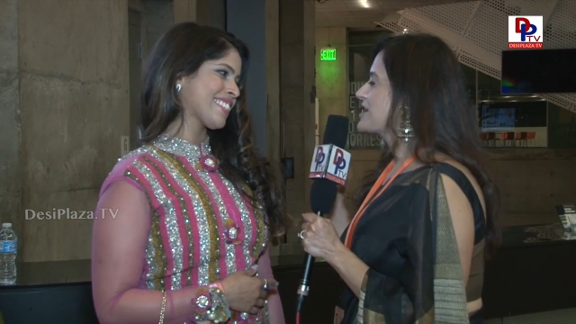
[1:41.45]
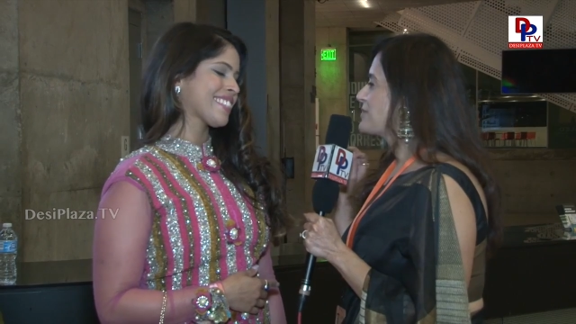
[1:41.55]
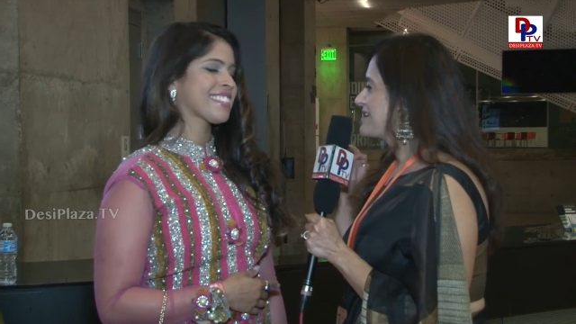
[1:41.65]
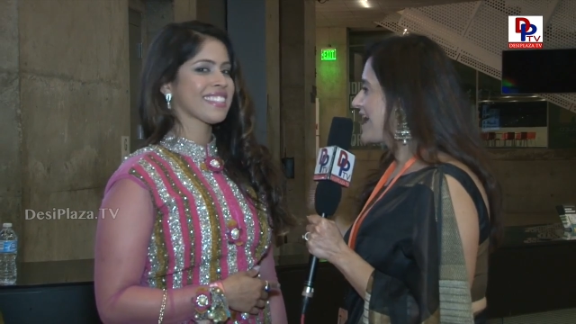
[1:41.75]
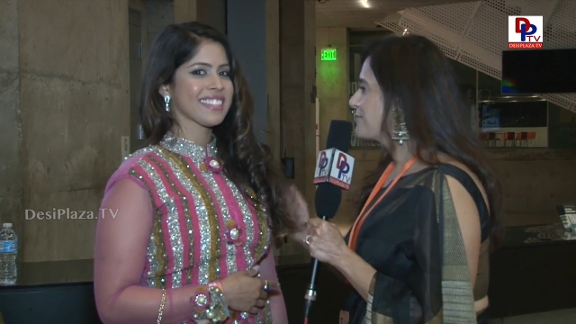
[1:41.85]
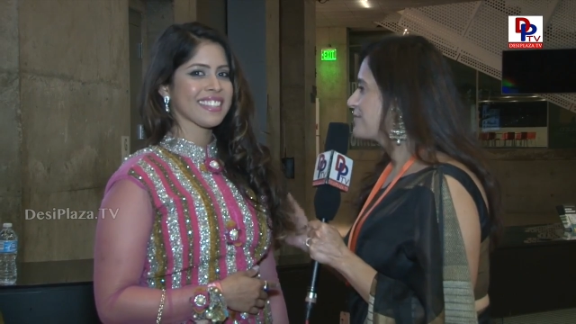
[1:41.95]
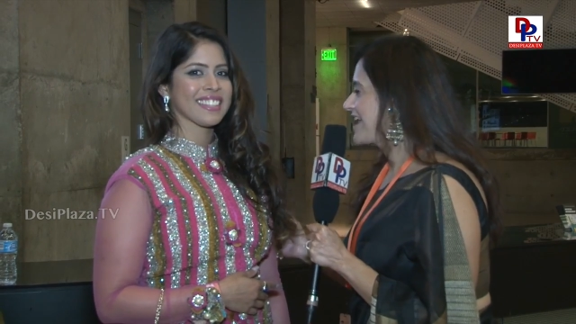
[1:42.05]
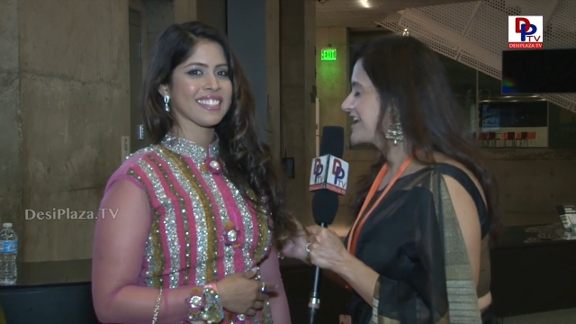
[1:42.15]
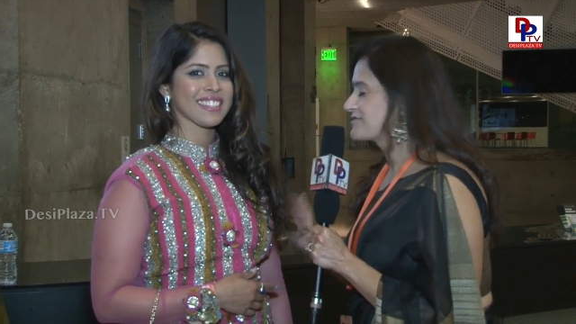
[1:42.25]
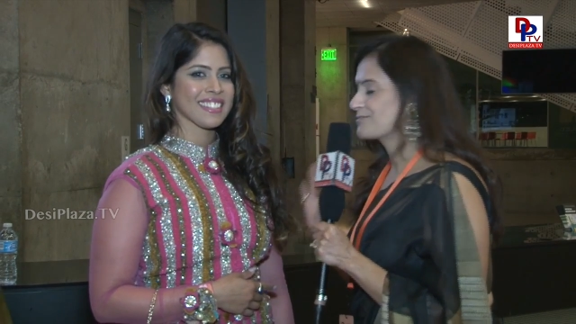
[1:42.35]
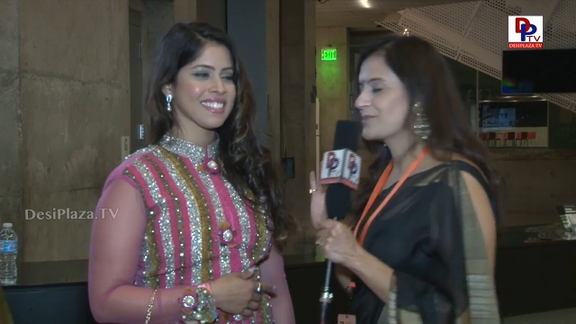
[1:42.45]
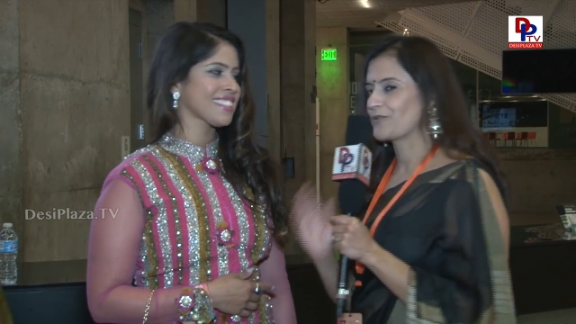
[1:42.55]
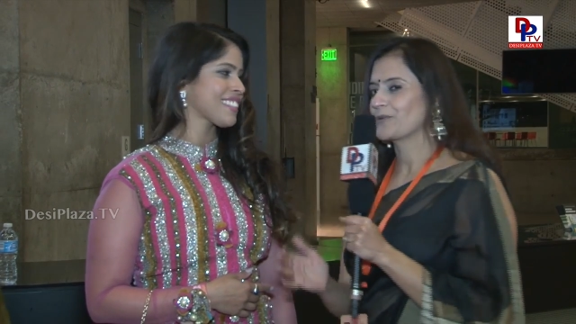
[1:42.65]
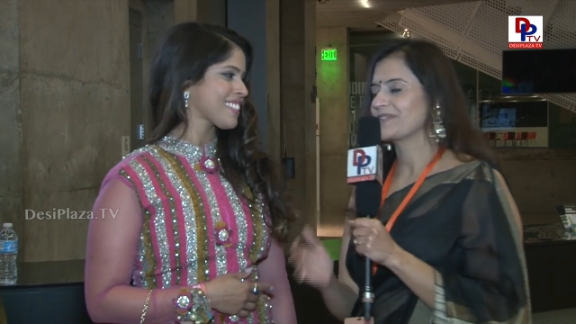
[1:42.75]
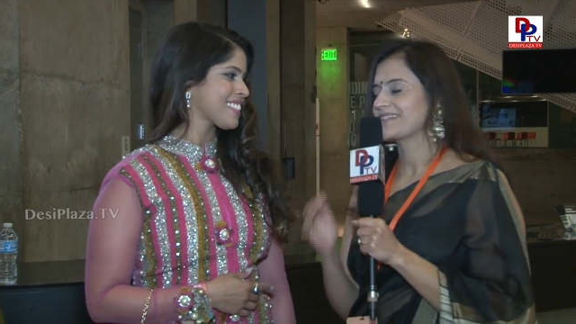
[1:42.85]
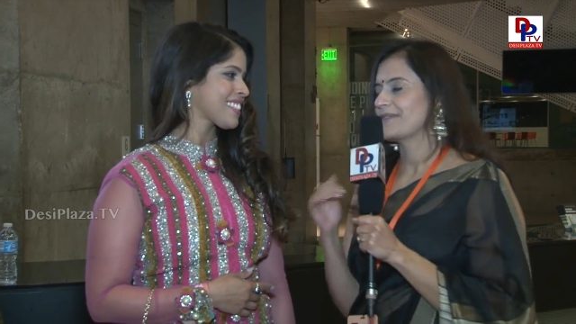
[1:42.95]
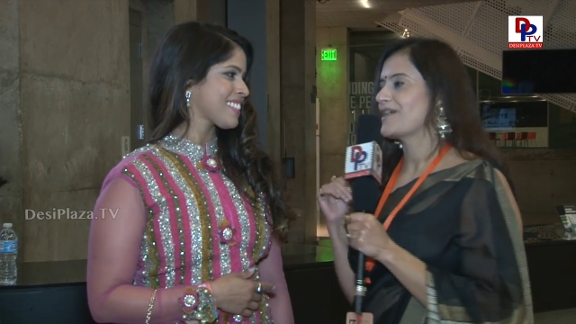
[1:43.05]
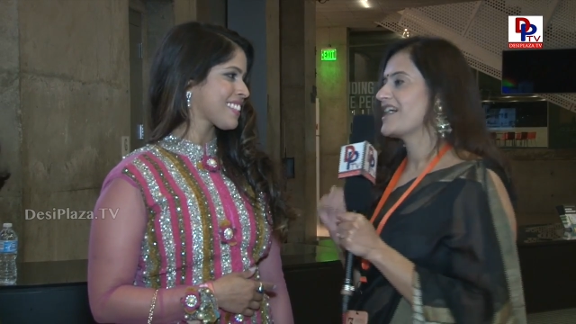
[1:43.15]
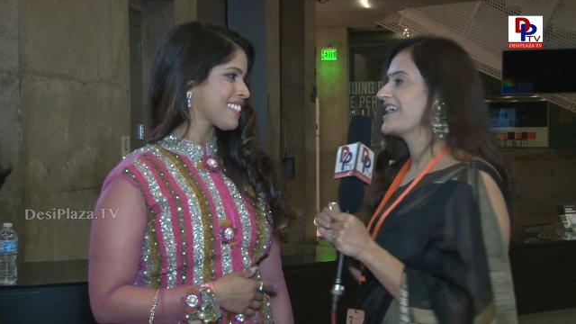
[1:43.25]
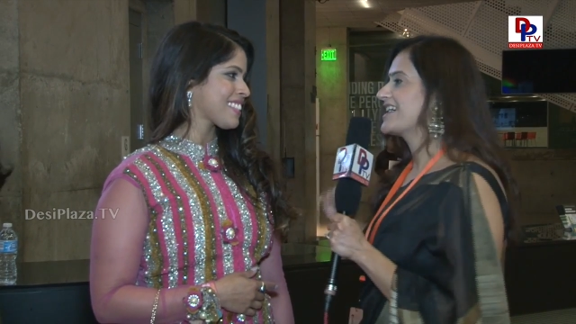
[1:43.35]
Speaker 1: But I would like to, before we say
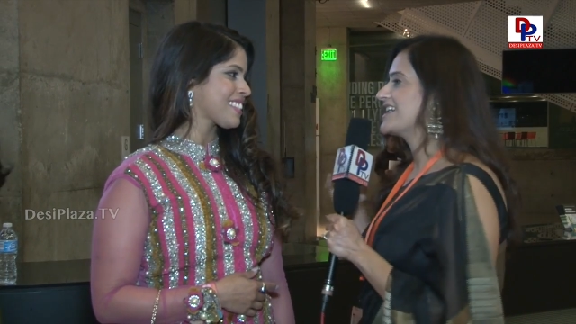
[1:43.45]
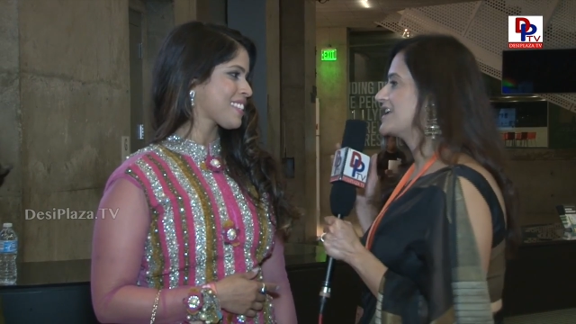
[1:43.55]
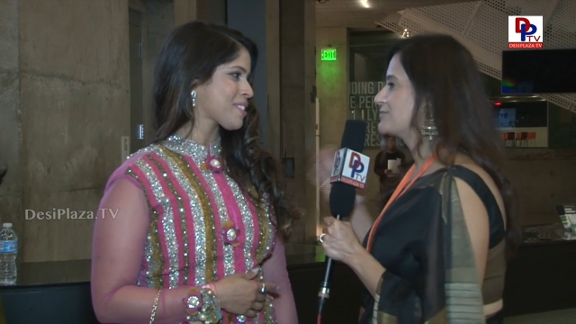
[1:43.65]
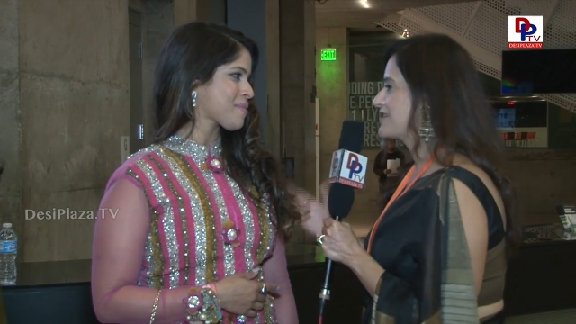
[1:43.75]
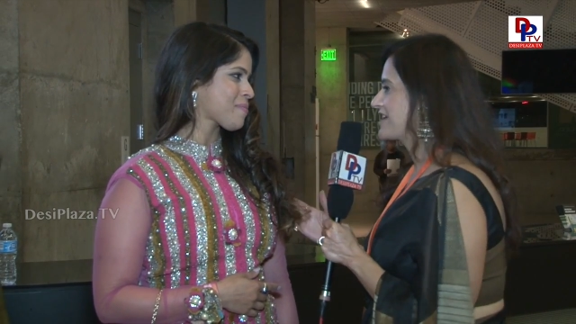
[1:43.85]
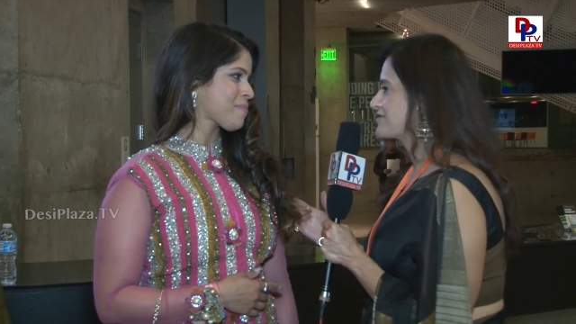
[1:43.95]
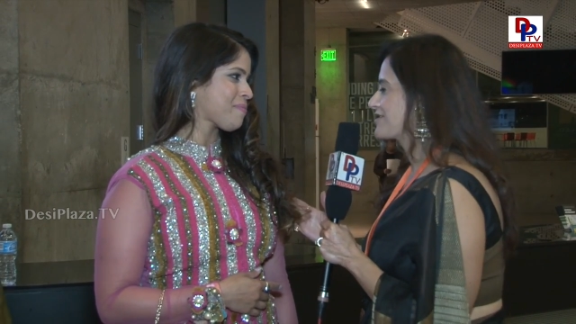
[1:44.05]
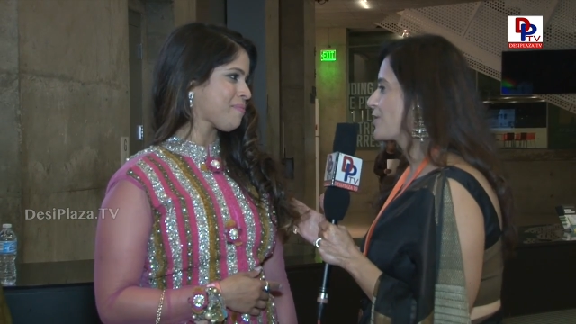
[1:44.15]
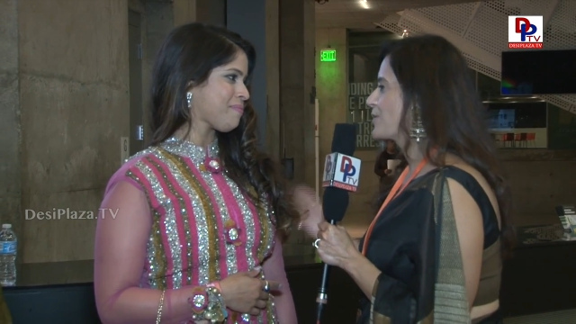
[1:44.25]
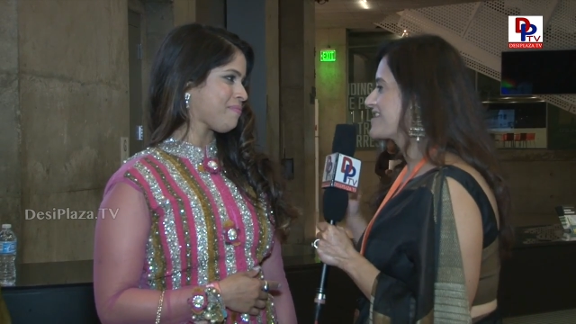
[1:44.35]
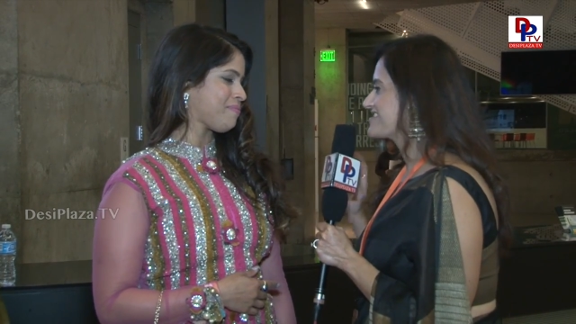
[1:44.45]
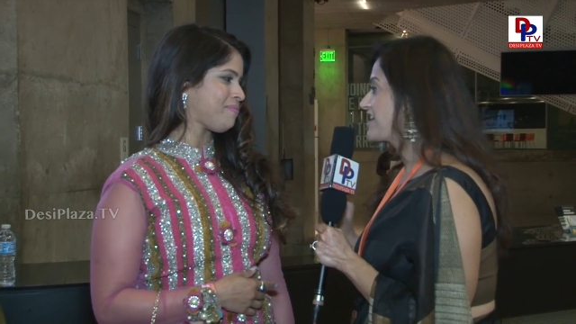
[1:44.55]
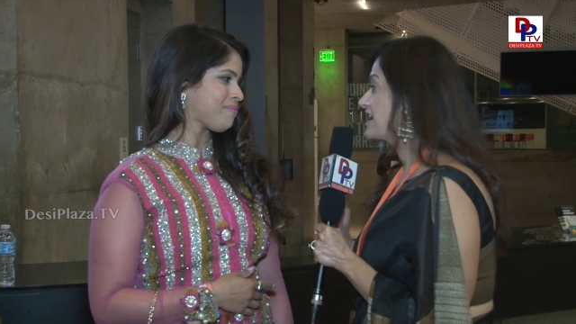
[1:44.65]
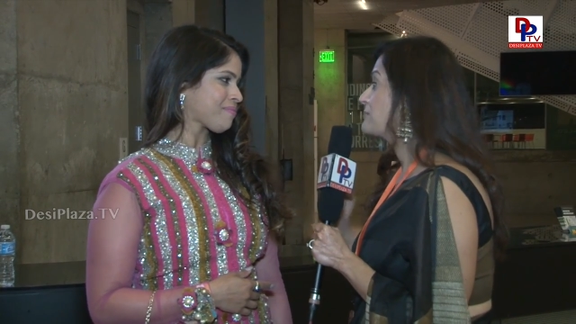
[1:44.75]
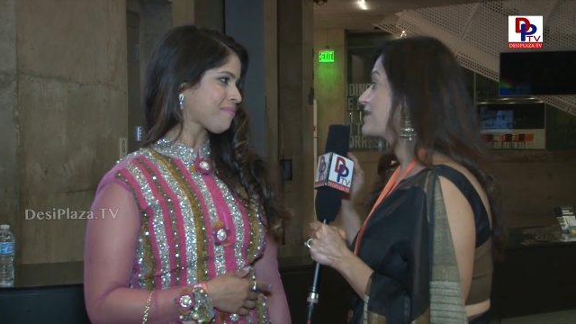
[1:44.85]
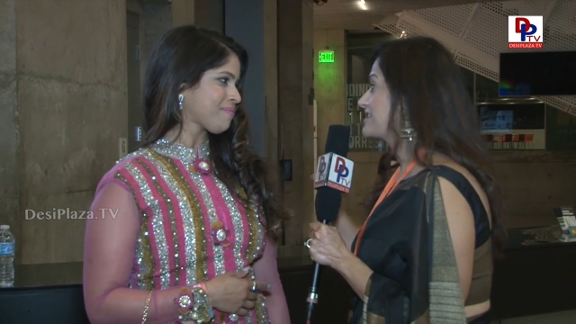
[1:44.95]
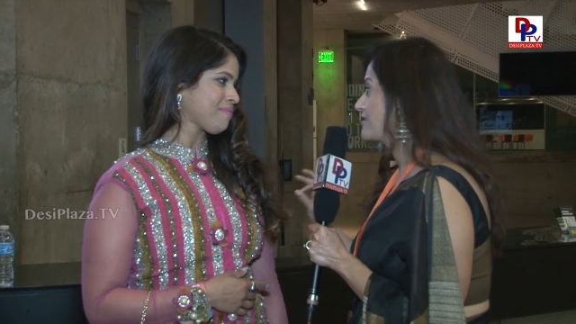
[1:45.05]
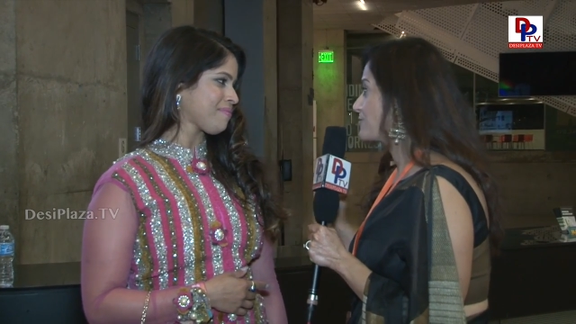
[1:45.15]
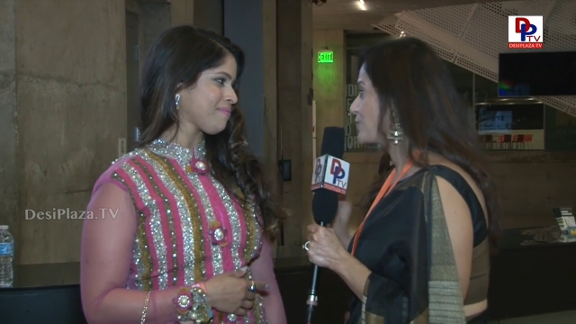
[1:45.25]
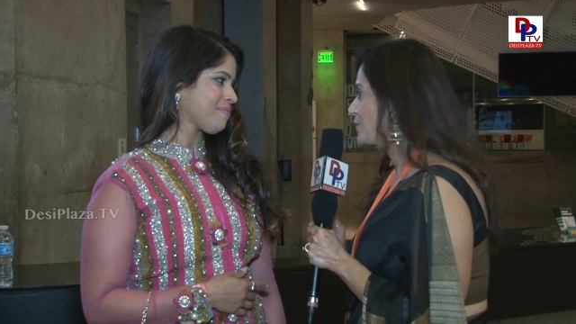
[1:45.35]
bye, uh, I would like to know, is there any
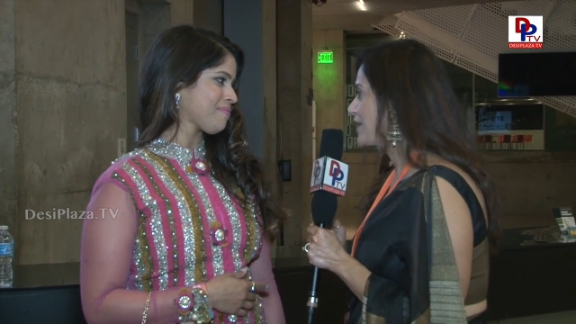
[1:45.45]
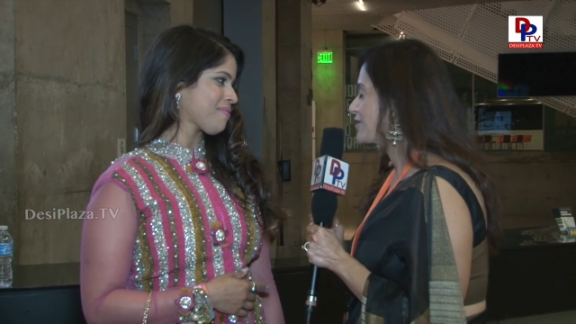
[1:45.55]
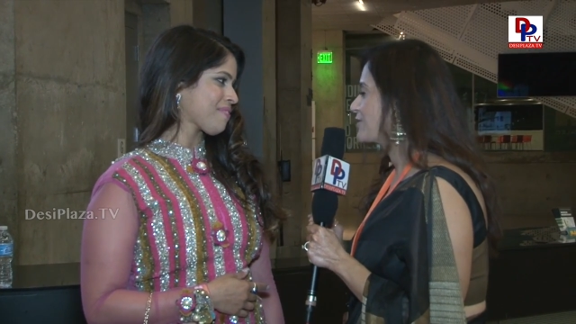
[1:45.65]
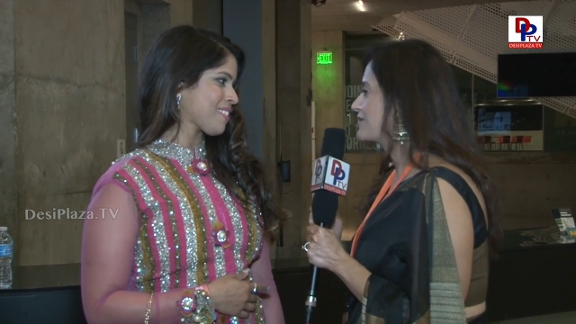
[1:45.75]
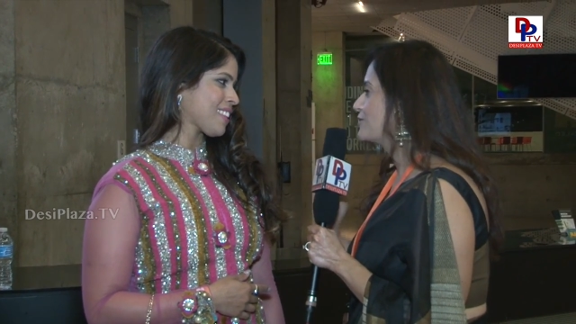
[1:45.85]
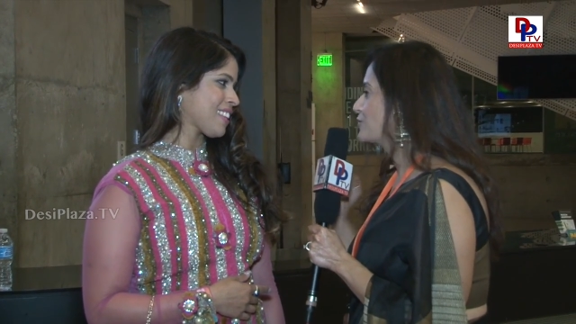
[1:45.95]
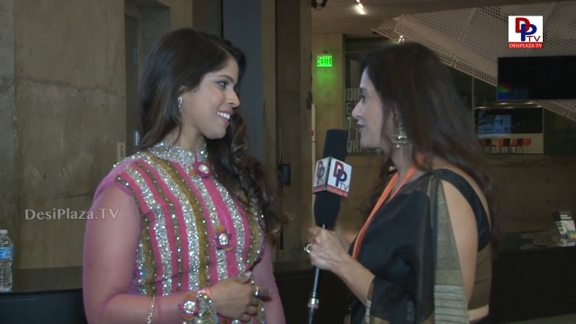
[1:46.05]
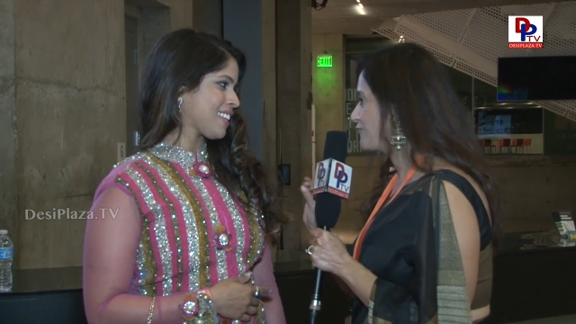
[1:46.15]
particular movie you're looking